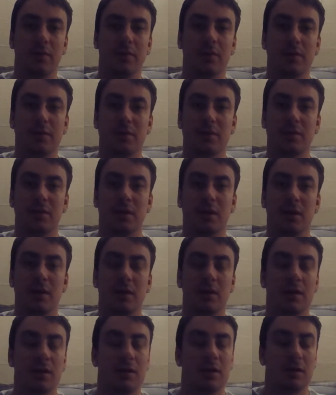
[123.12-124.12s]
this uh,
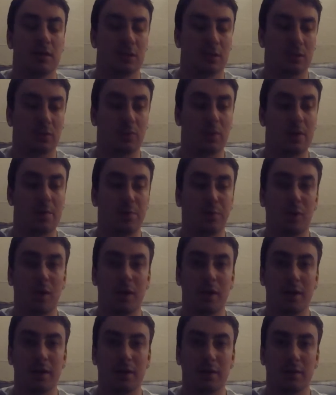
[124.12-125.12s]
great
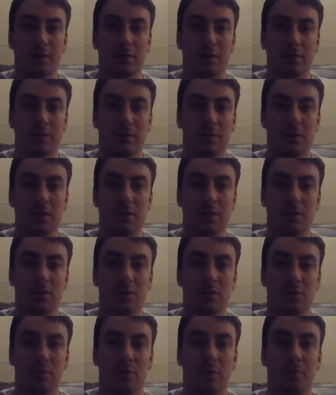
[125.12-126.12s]
product is
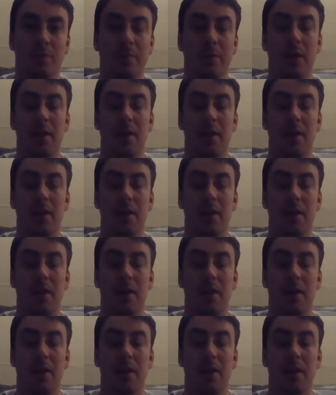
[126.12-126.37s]
usable.